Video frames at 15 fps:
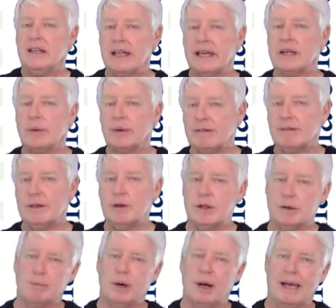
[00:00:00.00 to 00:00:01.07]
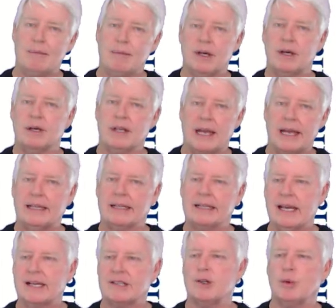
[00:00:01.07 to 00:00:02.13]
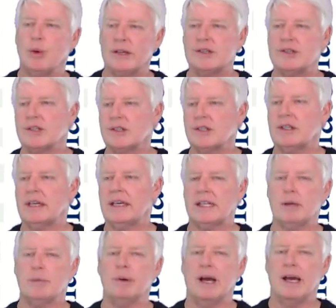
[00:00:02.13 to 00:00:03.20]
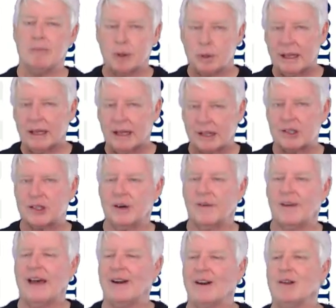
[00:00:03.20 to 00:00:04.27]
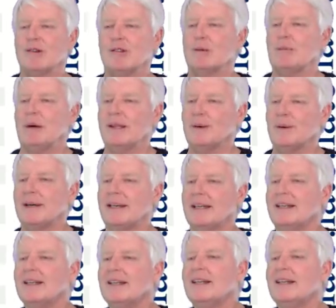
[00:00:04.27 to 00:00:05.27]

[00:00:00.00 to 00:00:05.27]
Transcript: Then to review the primer, take the test questions at the end of primer. We lecture on that also, by the way.